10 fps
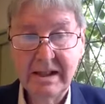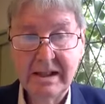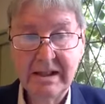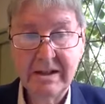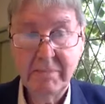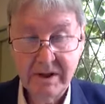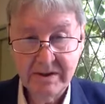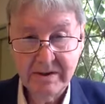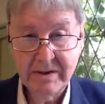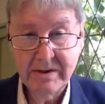in the
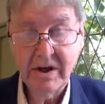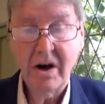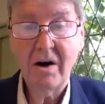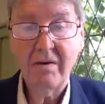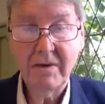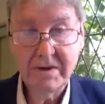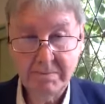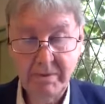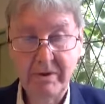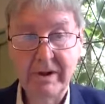presence of
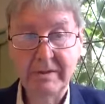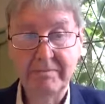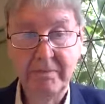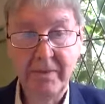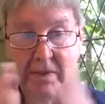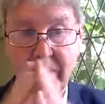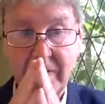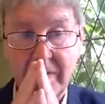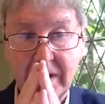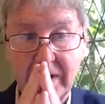spirit.
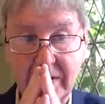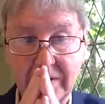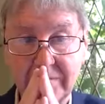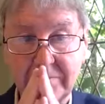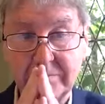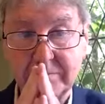Thank you.